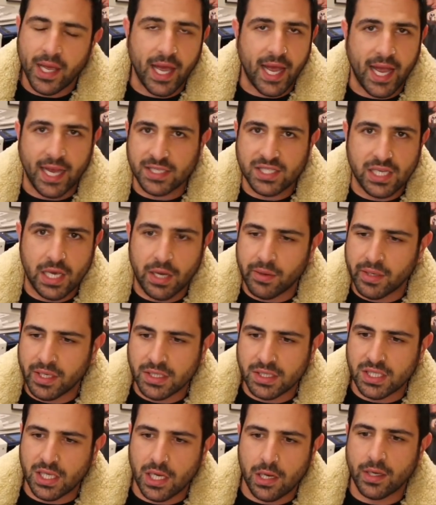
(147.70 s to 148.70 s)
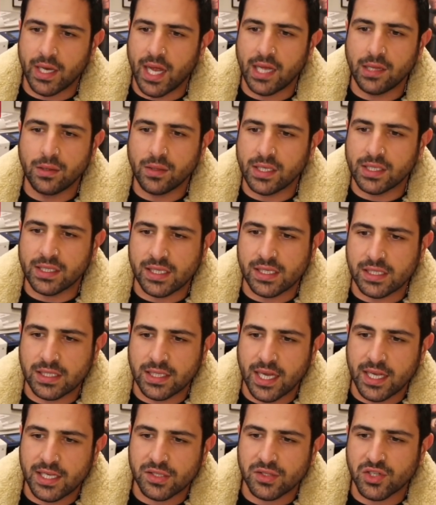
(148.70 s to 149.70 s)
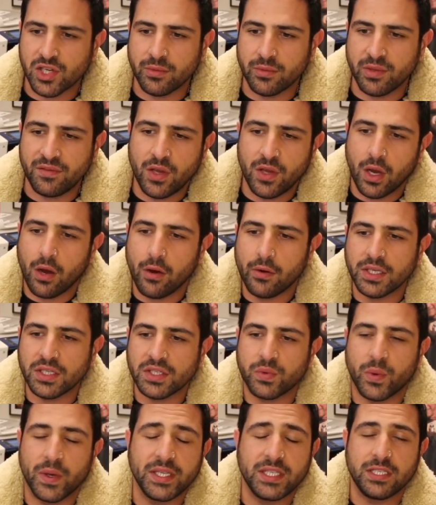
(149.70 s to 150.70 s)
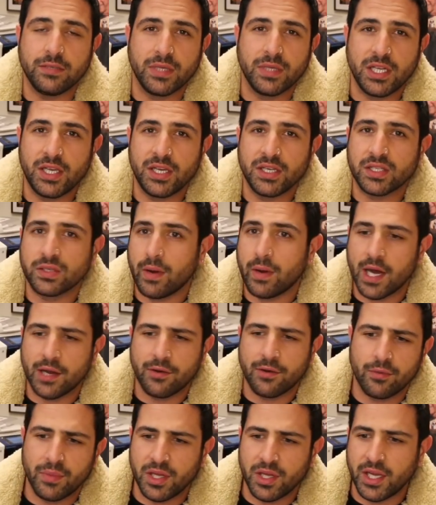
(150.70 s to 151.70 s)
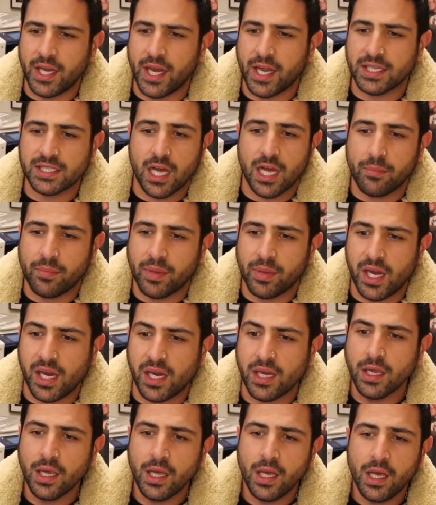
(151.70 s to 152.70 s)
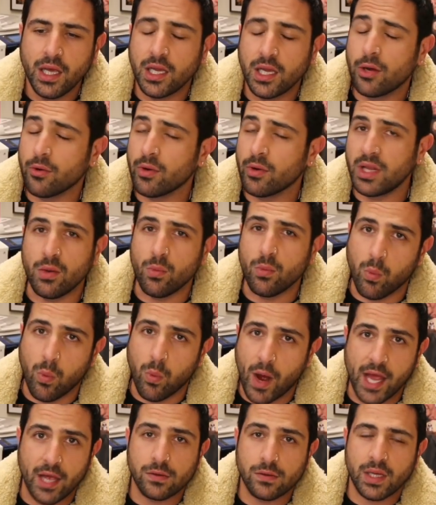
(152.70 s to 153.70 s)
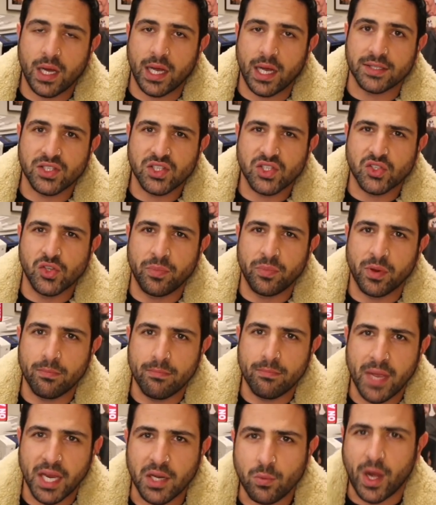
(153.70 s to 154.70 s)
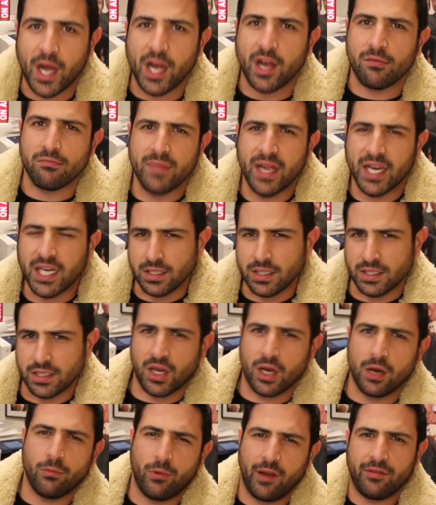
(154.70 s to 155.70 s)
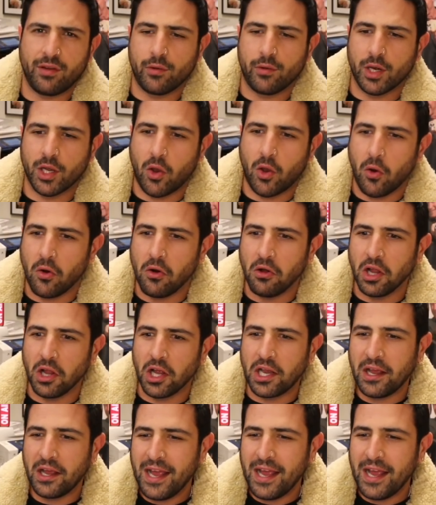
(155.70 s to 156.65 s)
and so on and so on. And look at this, ladies and gentlemen. If you're holding 20 million to 100 million XRP, you're in the whale and super mega whale, megalodon, whatever you want to call it,